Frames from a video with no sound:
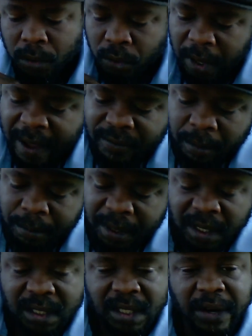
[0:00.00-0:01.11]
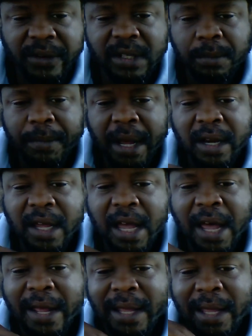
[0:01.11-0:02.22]
you have to be as serious about
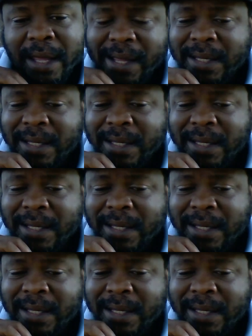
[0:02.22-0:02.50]
Achad Inc.